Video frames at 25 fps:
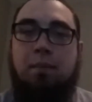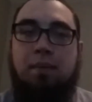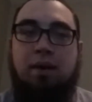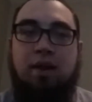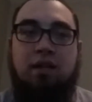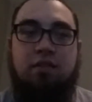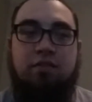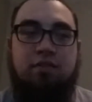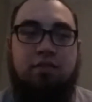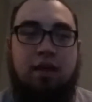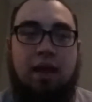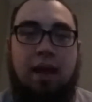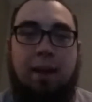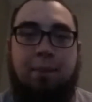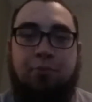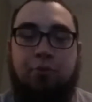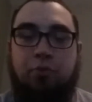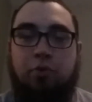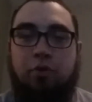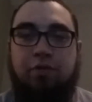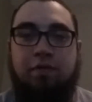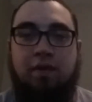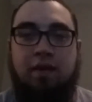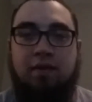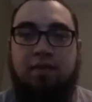It's
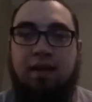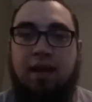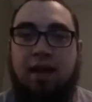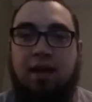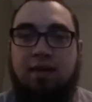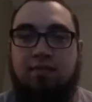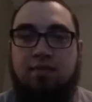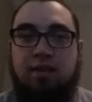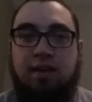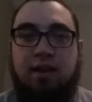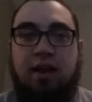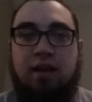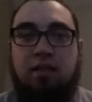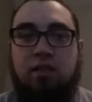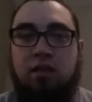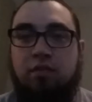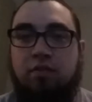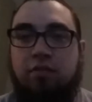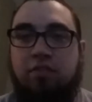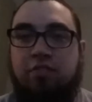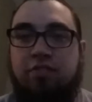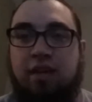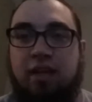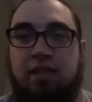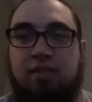absolutely fantastic. I
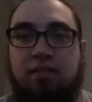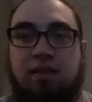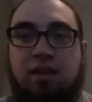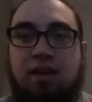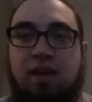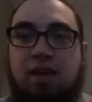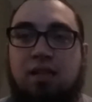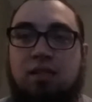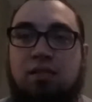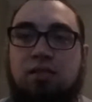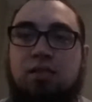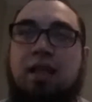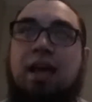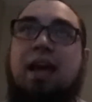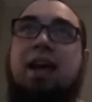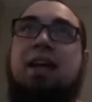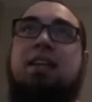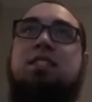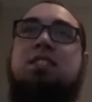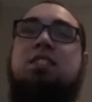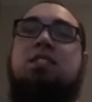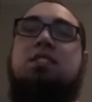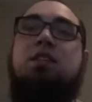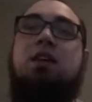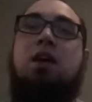love the scent.
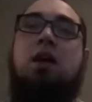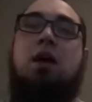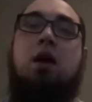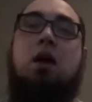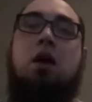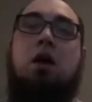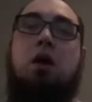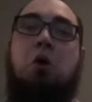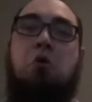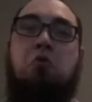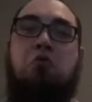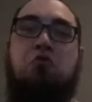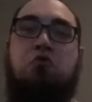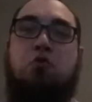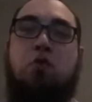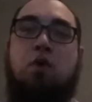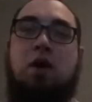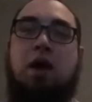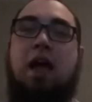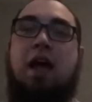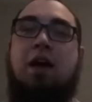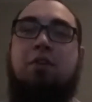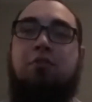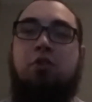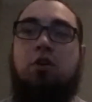Lasts
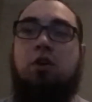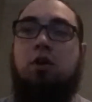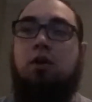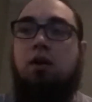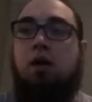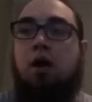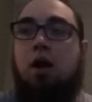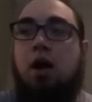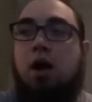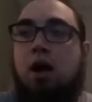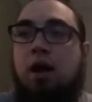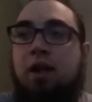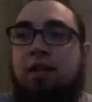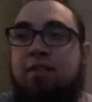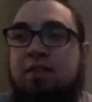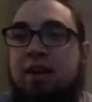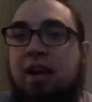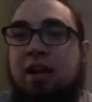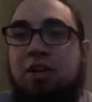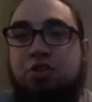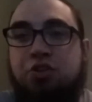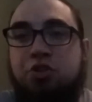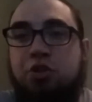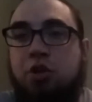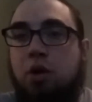forever. It's
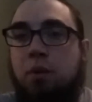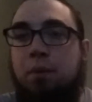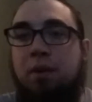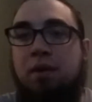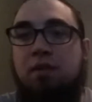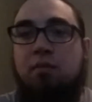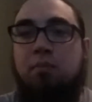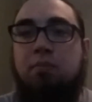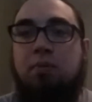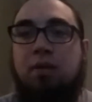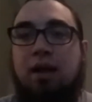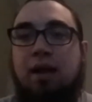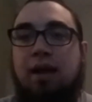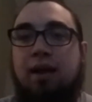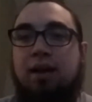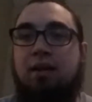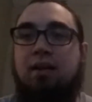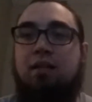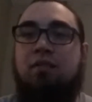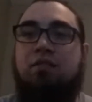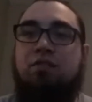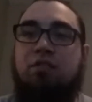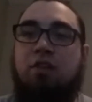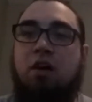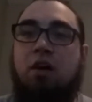not strong when it's applied.
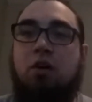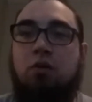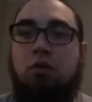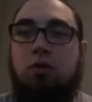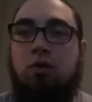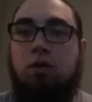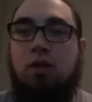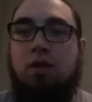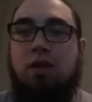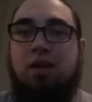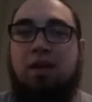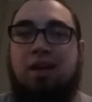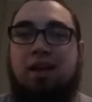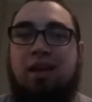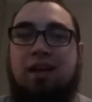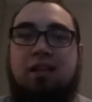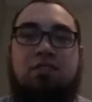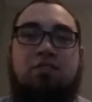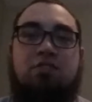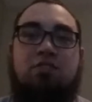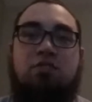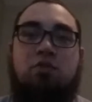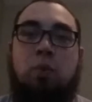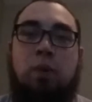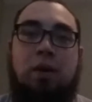It's subtle.
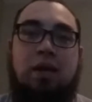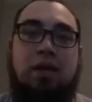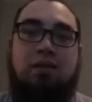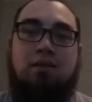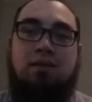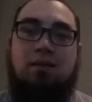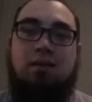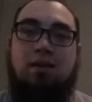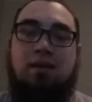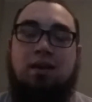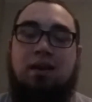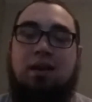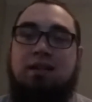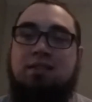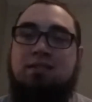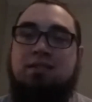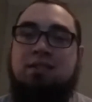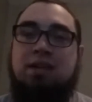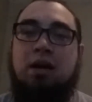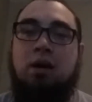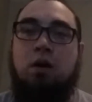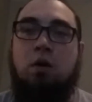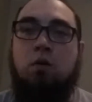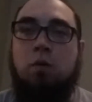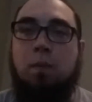It's sweet. It's
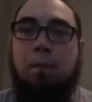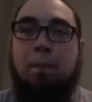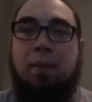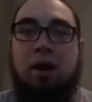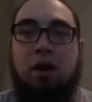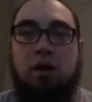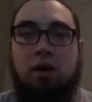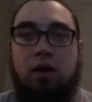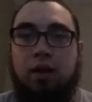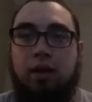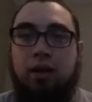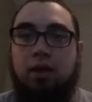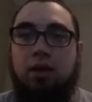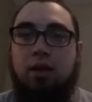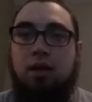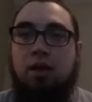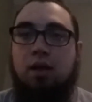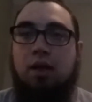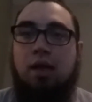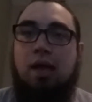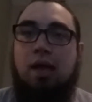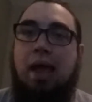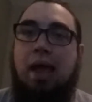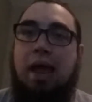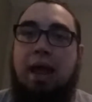not overbearing,
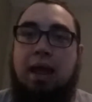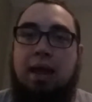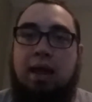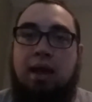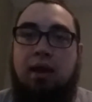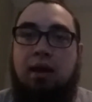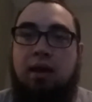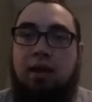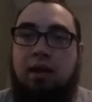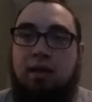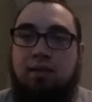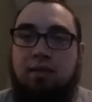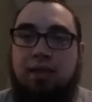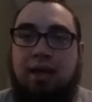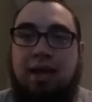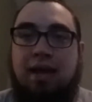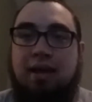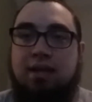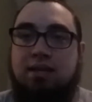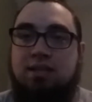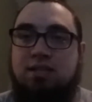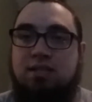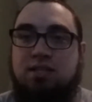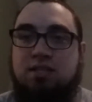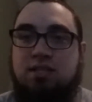and it
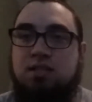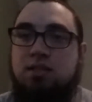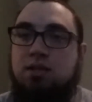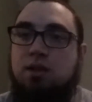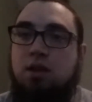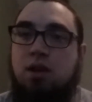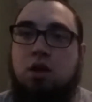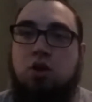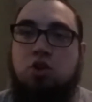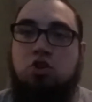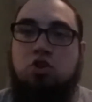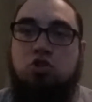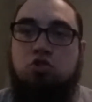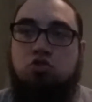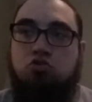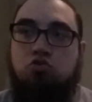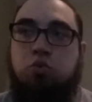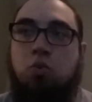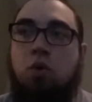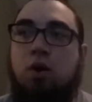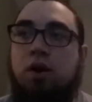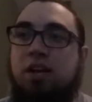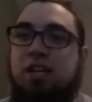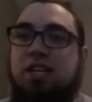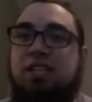lasts
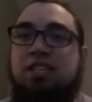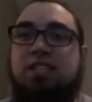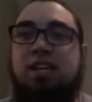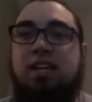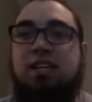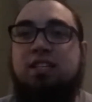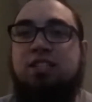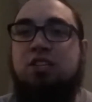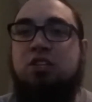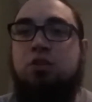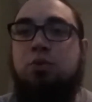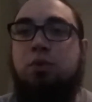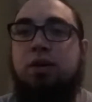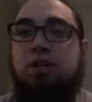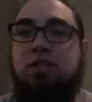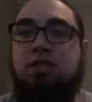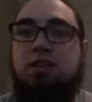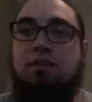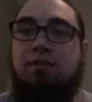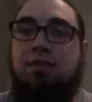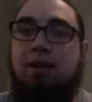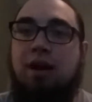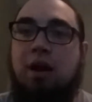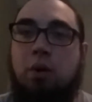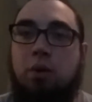26 to
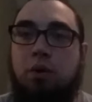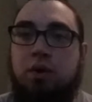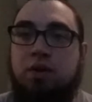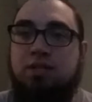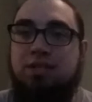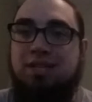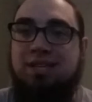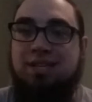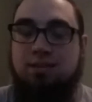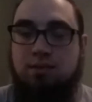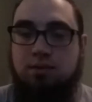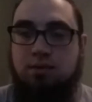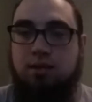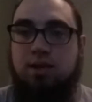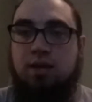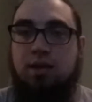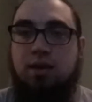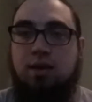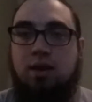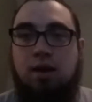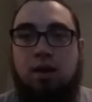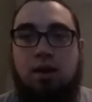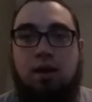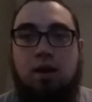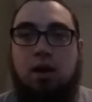27 hours easily.
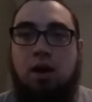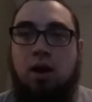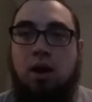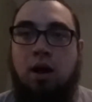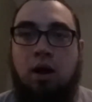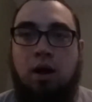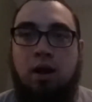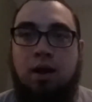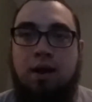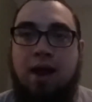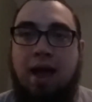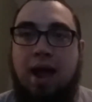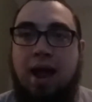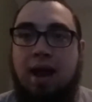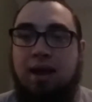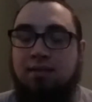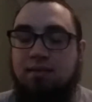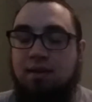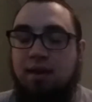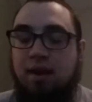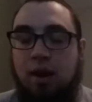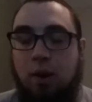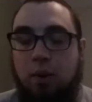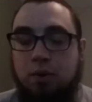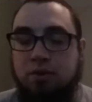
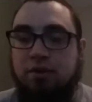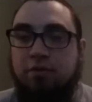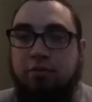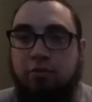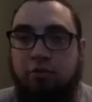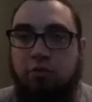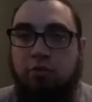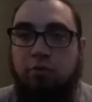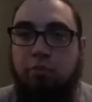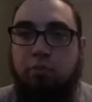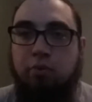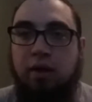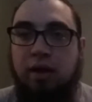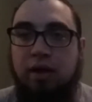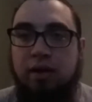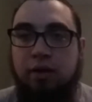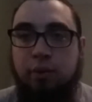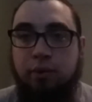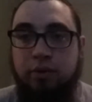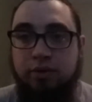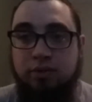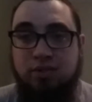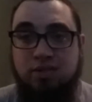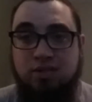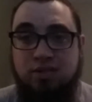9-10 hours after it's applied,
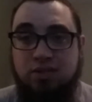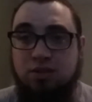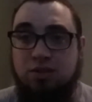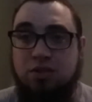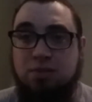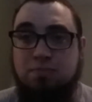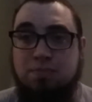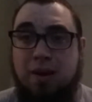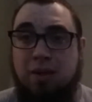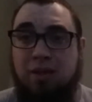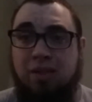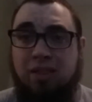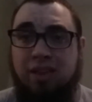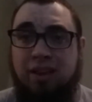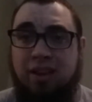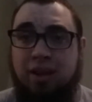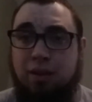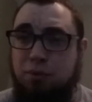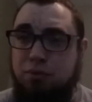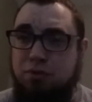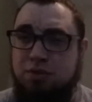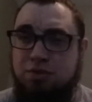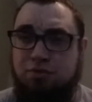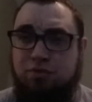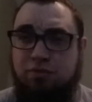you can still smell it like
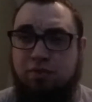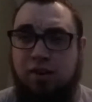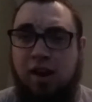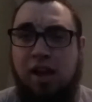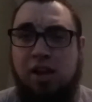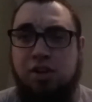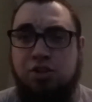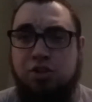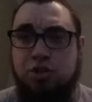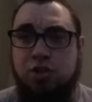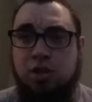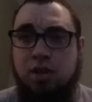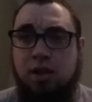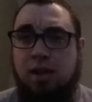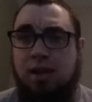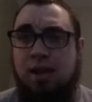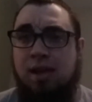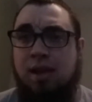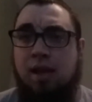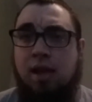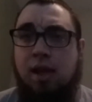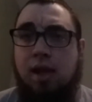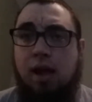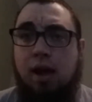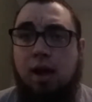it was fresh.
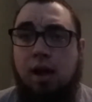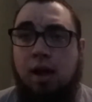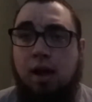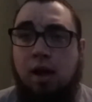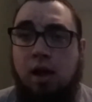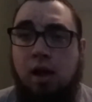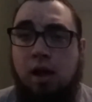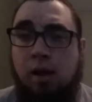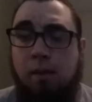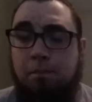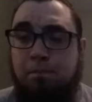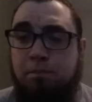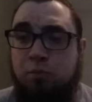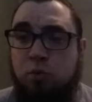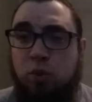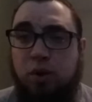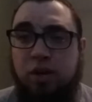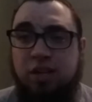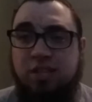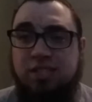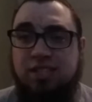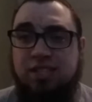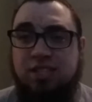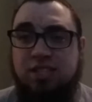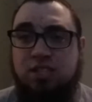
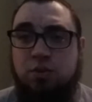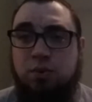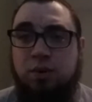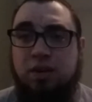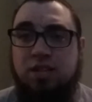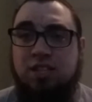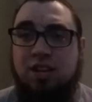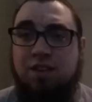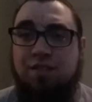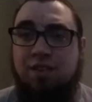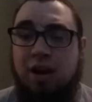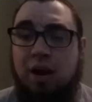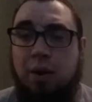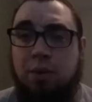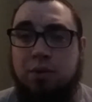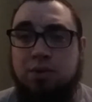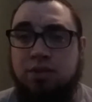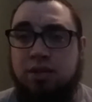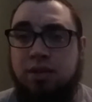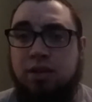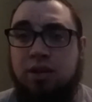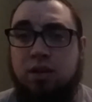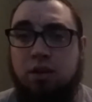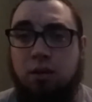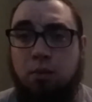26, 27 hours
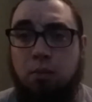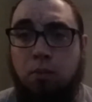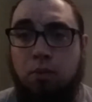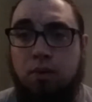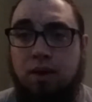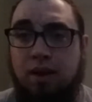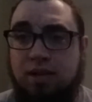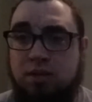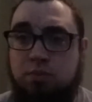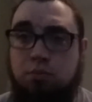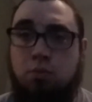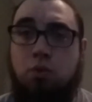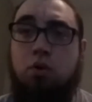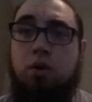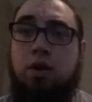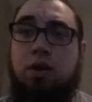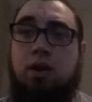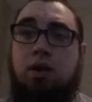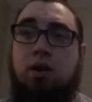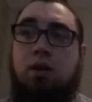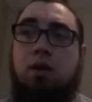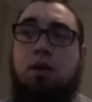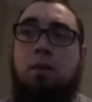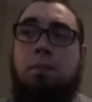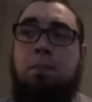later in the next
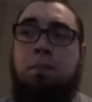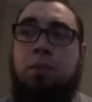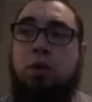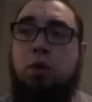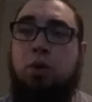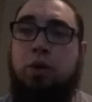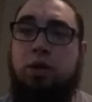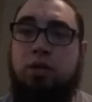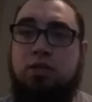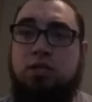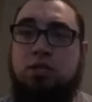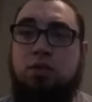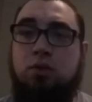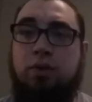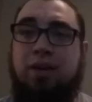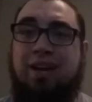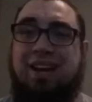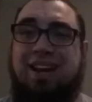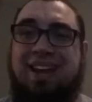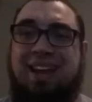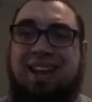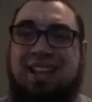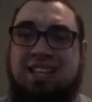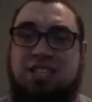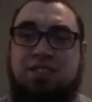morning, you can still
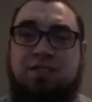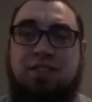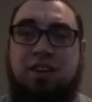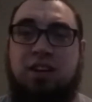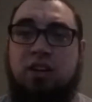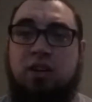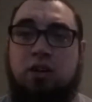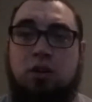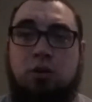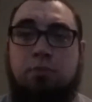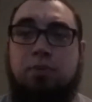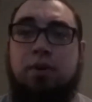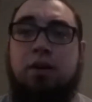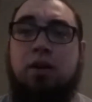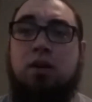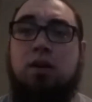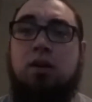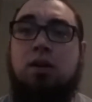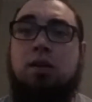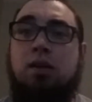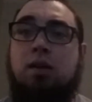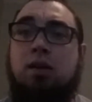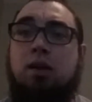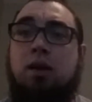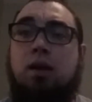get hints of it in your
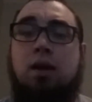beard.